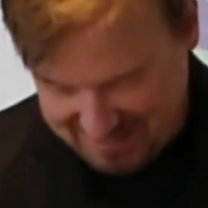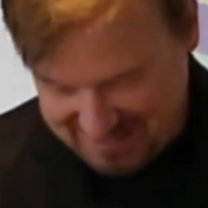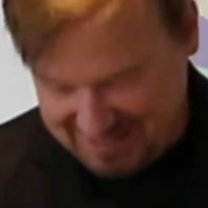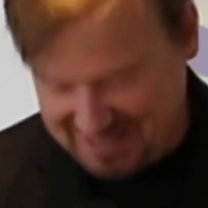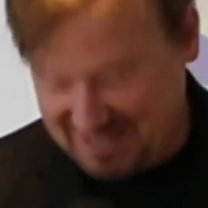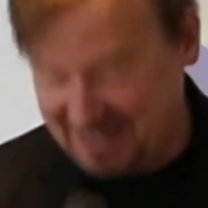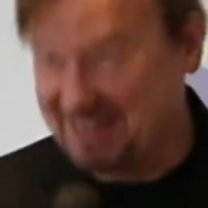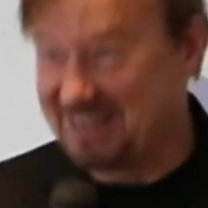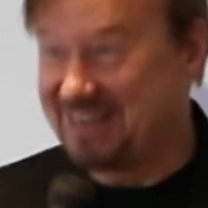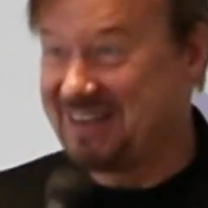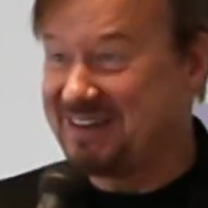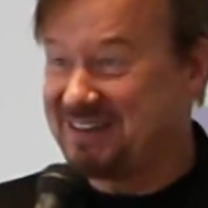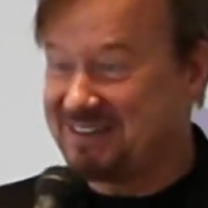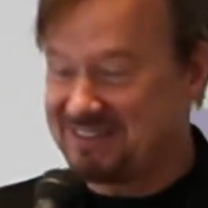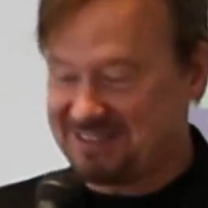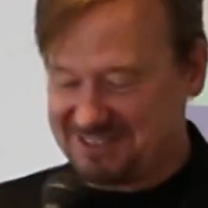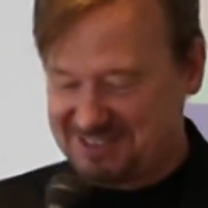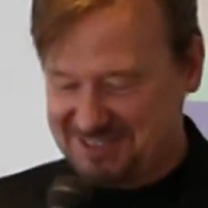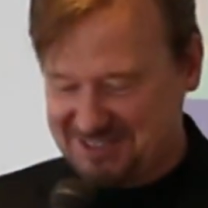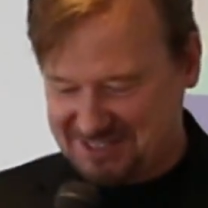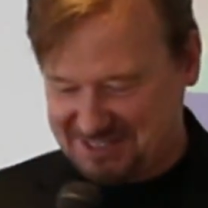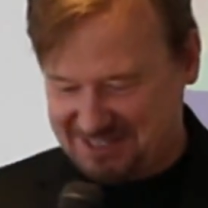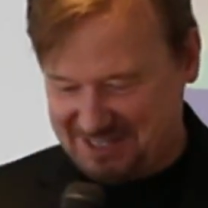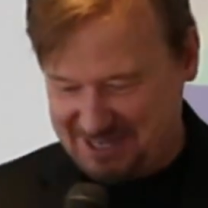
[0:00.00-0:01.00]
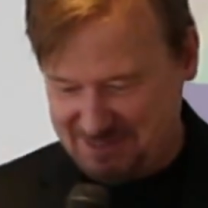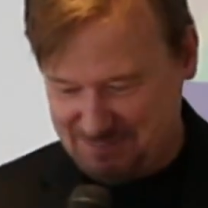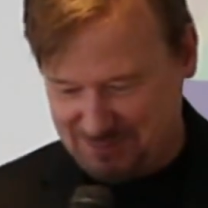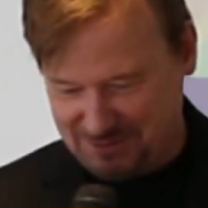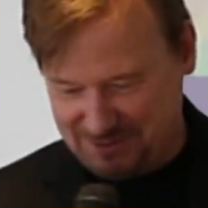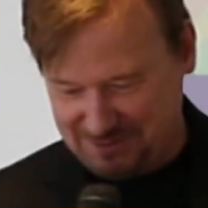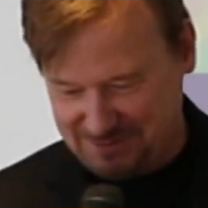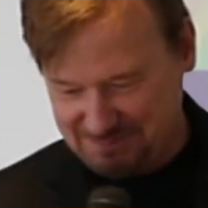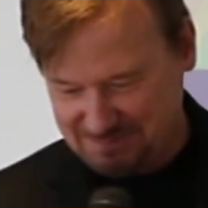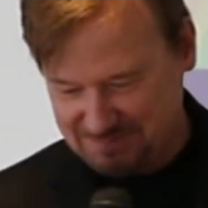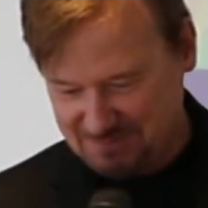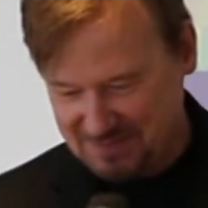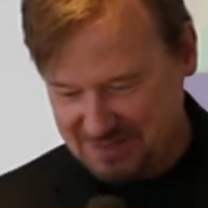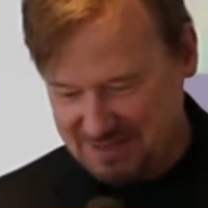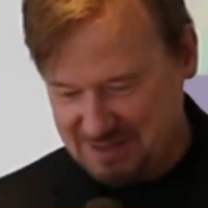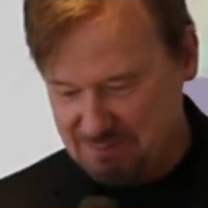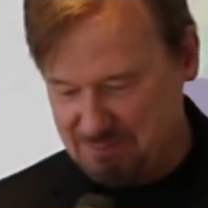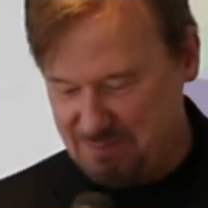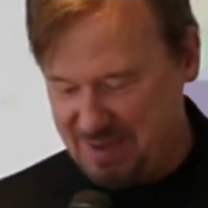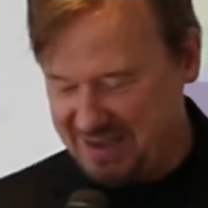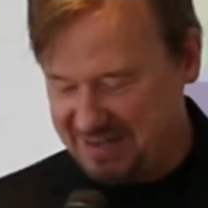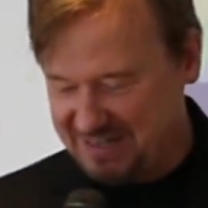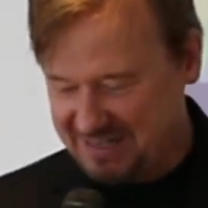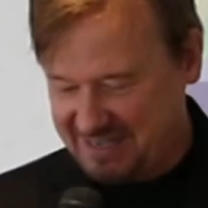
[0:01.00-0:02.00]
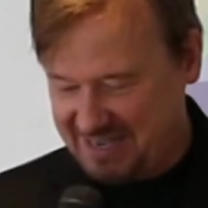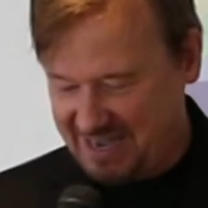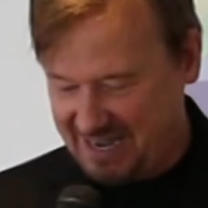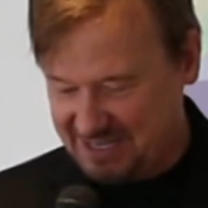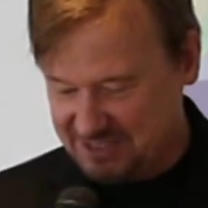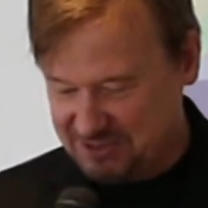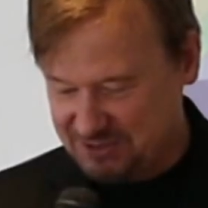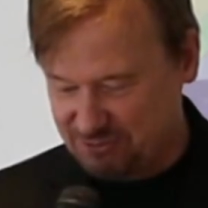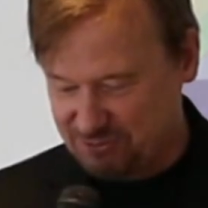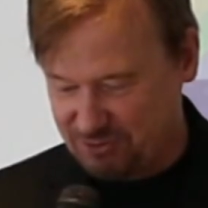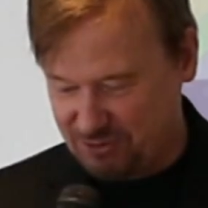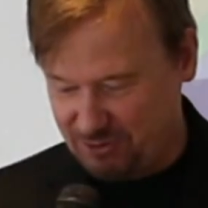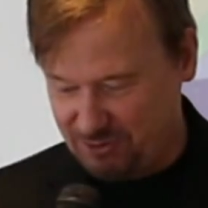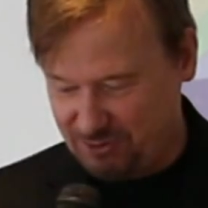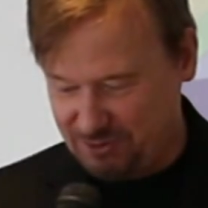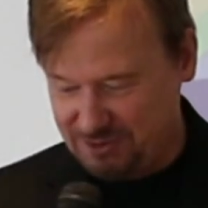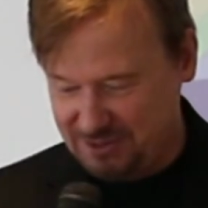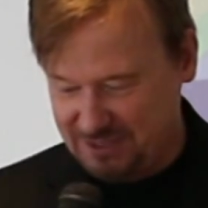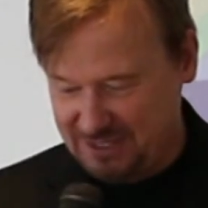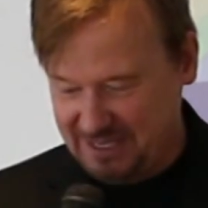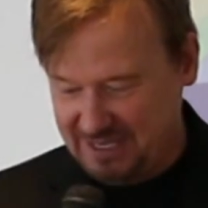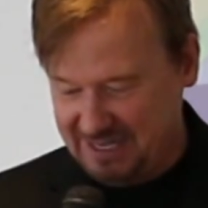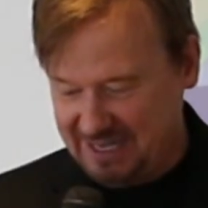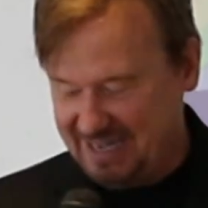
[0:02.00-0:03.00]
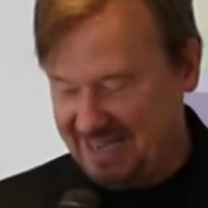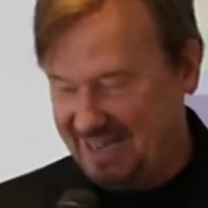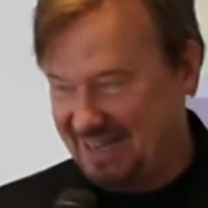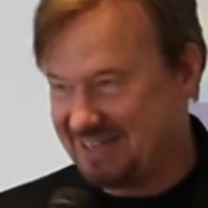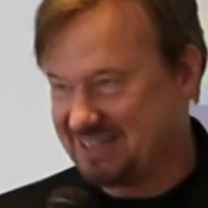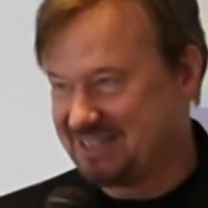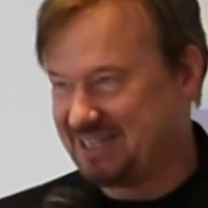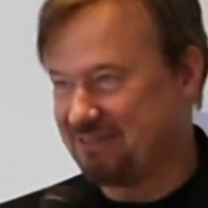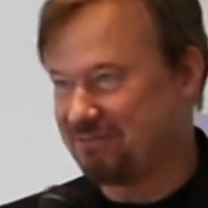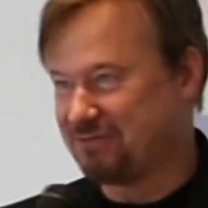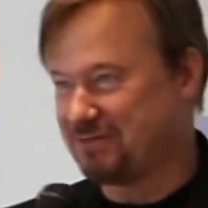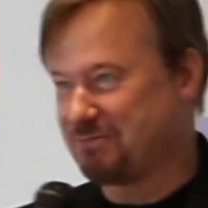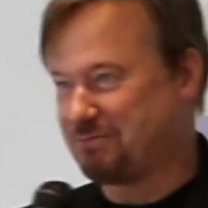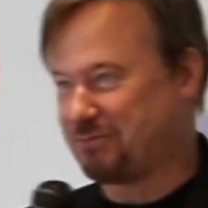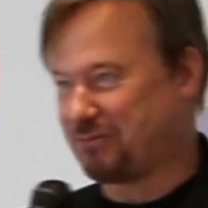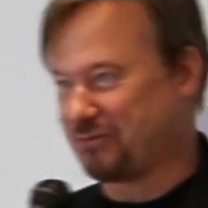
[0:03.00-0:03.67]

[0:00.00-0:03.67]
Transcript: cleaned the stable, made a casserole, and given